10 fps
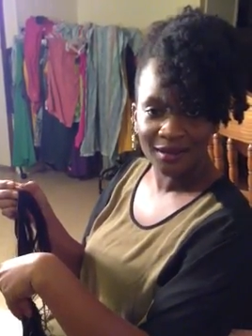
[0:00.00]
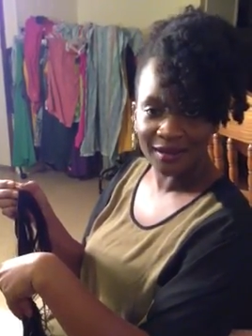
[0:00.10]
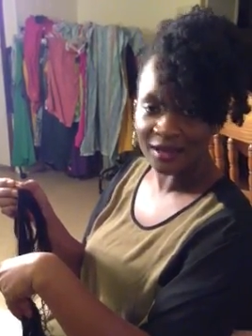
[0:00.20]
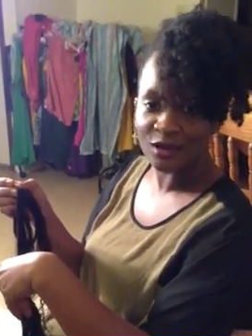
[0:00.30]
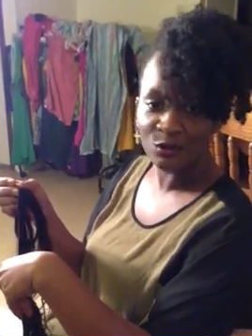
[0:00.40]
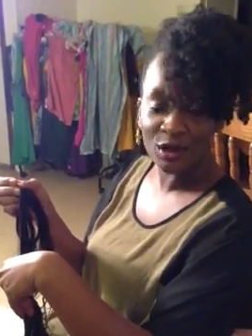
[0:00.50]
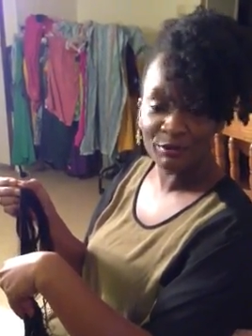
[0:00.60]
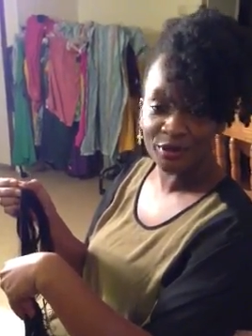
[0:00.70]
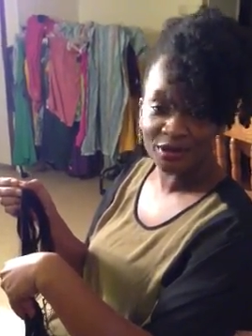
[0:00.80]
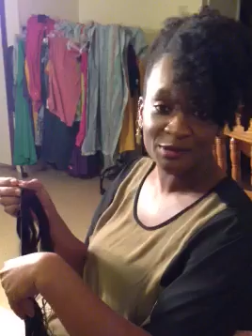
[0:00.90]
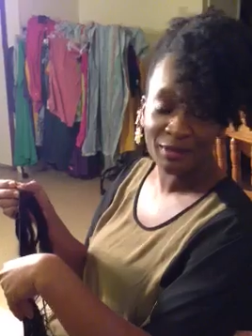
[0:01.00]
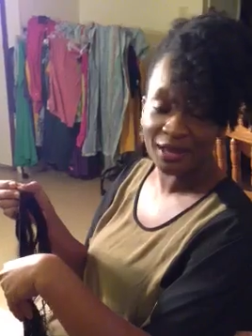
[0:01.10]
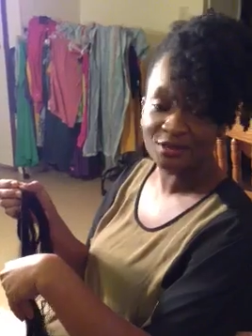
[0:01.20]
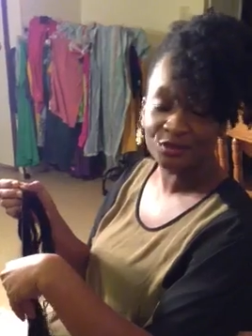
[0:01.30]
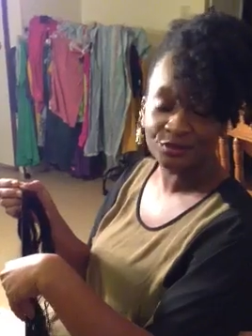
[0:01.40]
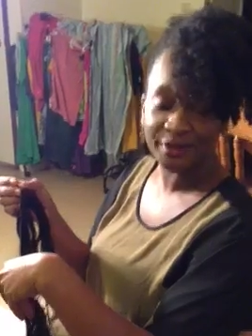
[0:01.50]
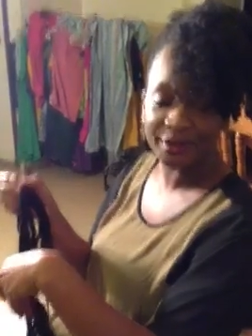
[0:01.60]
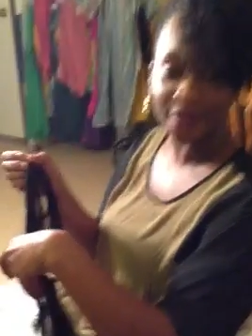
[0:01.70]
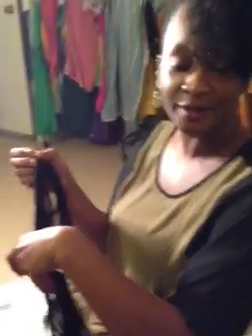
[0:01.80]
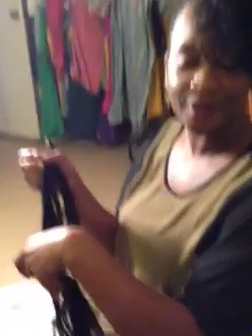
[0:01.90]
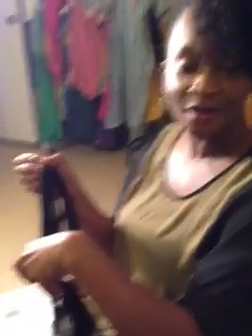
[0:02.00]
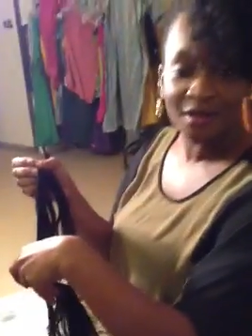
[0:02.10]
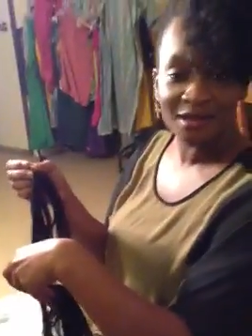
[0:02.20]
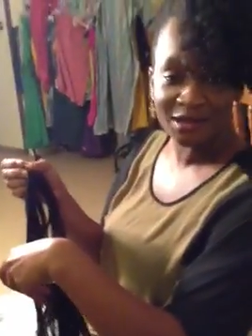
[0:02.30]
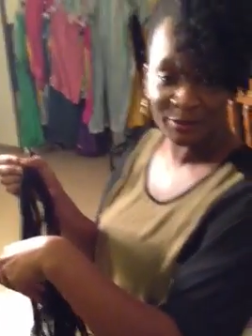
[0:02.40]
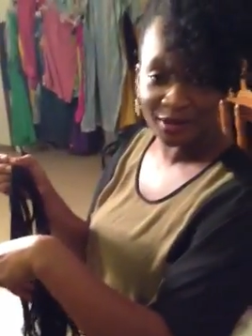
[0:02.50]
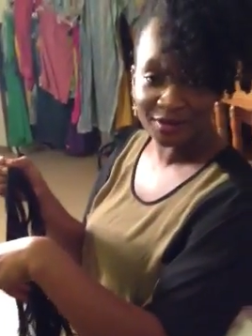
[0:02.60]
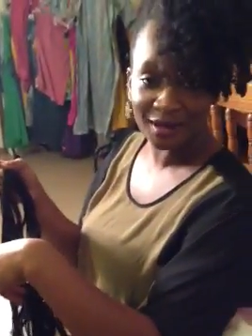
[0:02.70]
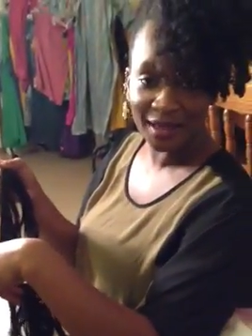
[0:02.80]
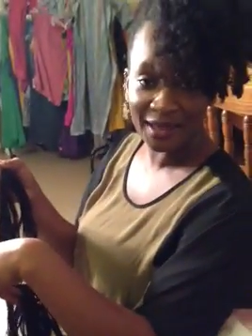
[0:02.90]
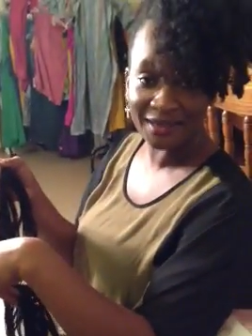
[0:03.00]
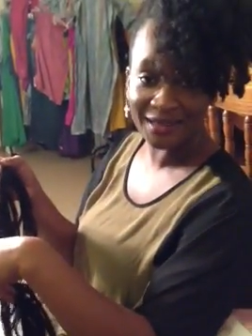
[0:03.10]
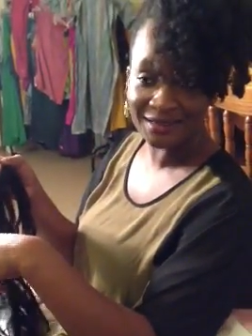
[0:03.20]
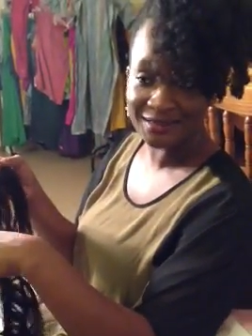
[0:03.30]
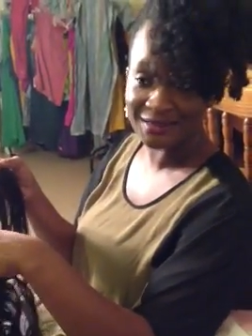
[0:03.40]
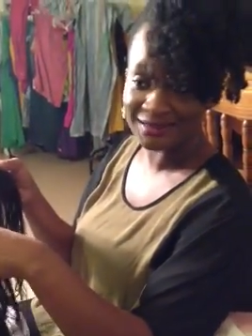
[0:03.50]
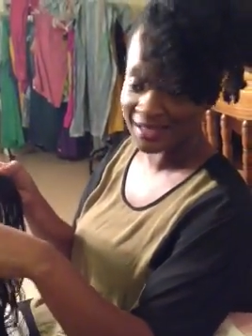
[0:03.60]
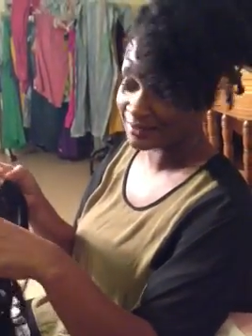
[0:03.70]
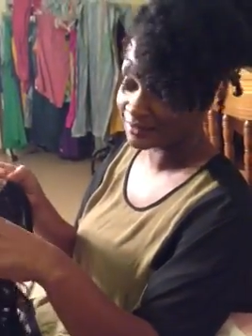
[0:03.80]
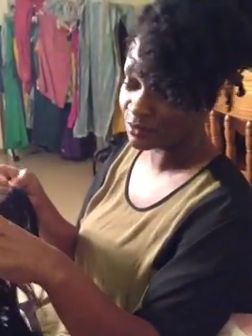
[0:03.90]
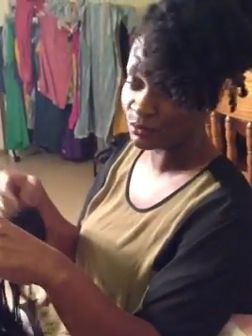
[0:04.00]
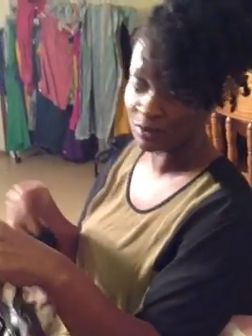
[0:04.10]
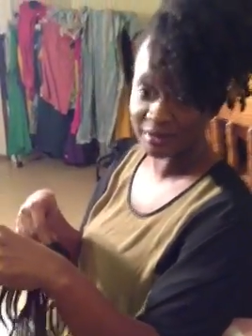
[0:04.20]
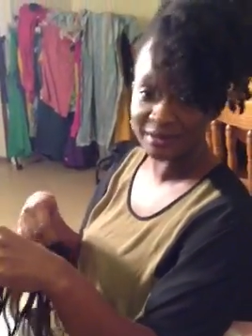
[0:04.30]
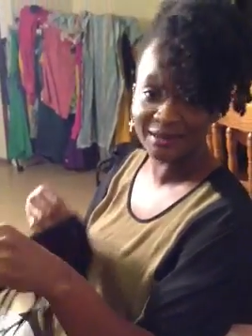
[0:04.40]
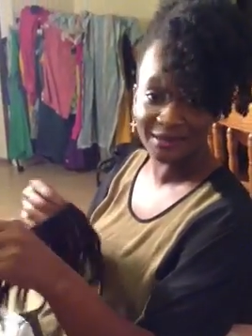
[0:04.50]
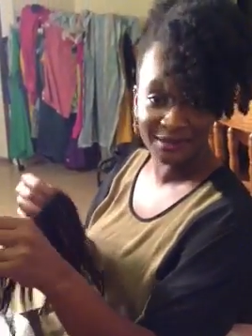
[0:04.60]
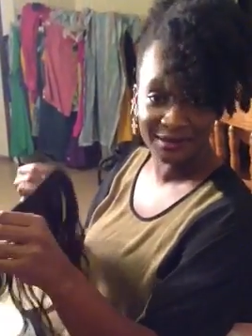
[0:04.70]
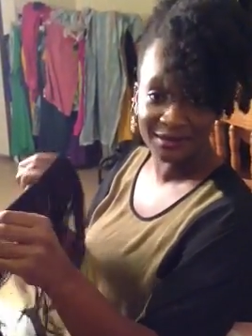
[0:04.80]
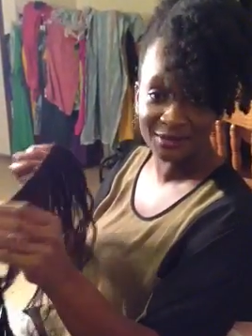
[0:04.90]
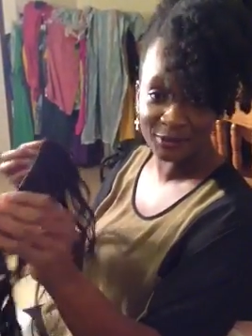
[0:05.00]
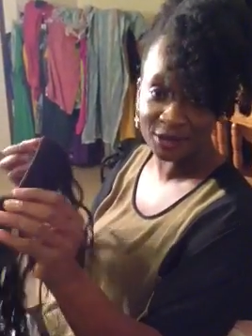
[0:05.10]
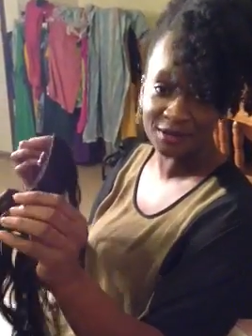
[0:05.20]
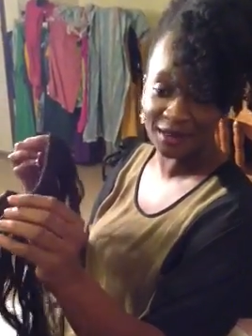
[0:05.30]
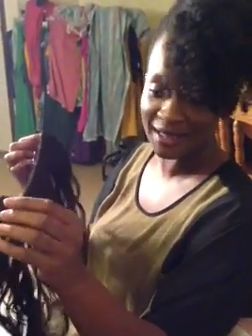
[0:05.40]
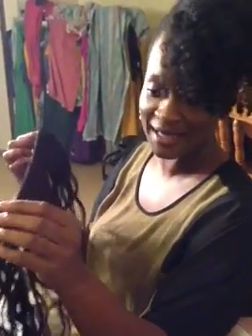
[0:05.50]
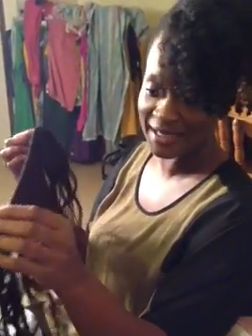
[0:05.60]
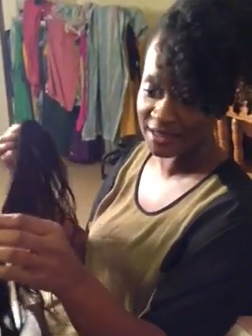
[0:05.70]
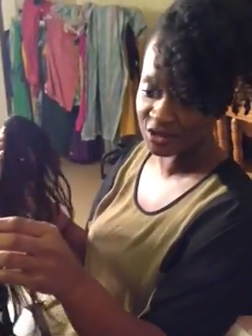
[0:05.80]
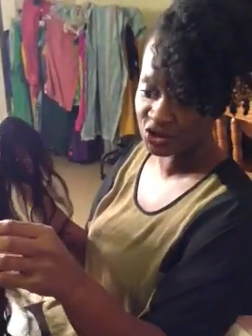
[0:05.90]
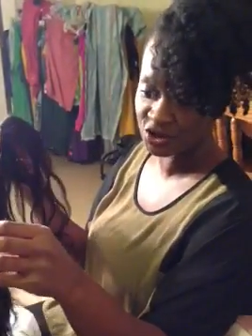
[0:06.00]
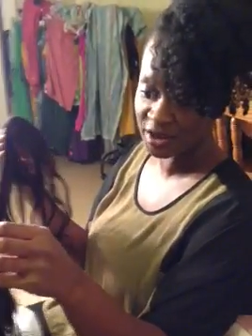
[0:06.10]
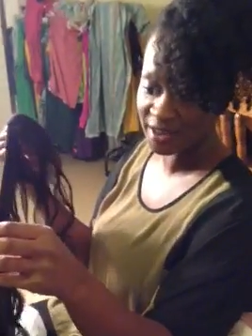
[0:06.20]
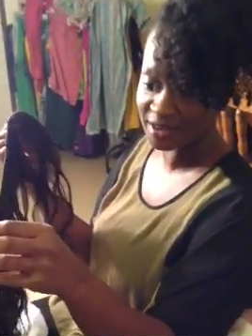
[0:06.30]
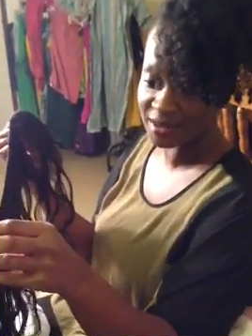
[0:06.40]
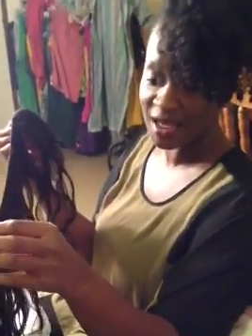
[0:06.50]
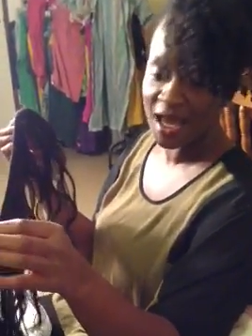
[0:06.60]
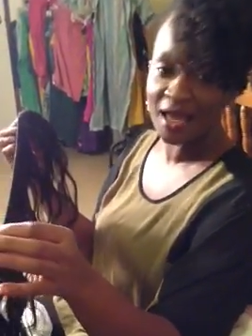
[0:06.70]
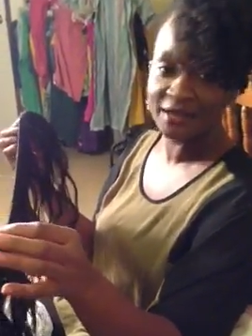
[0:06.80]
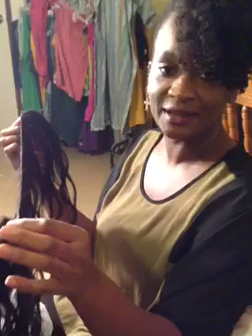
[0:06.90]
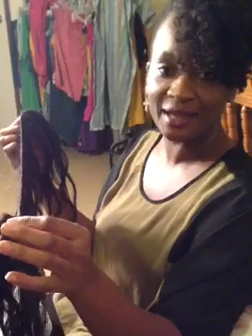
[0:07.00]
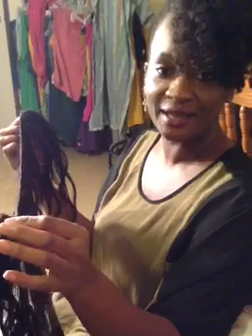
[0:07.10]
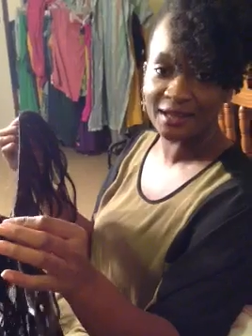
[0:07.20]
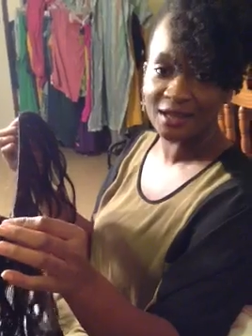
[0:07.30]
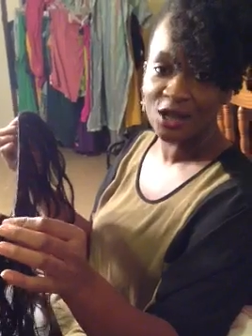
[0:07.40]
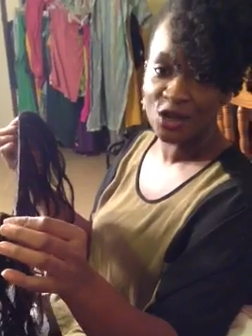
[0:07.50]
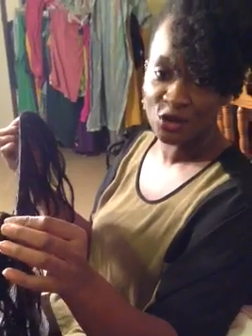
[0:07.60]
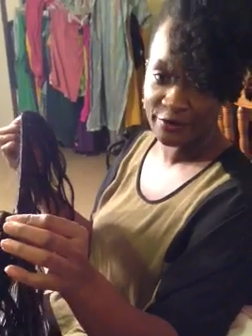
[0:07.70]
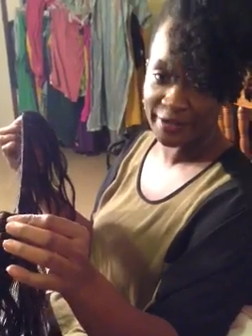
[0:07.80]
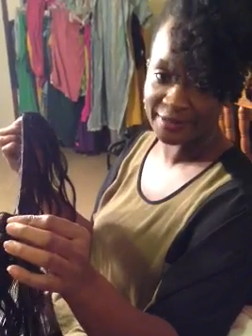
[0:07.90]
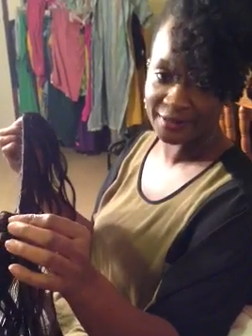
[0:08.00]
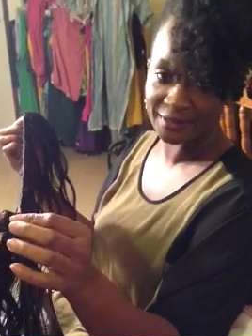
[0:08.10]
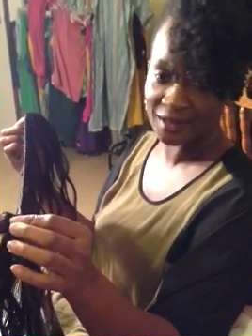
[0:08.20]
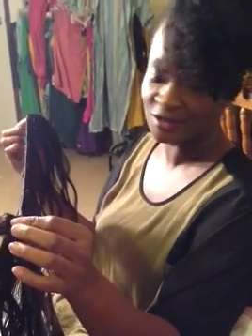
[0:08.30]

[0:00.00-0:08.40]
Y'all know what beauty supply store hair smells like, and that is exactly what this smells like, and it sheds like crazy. I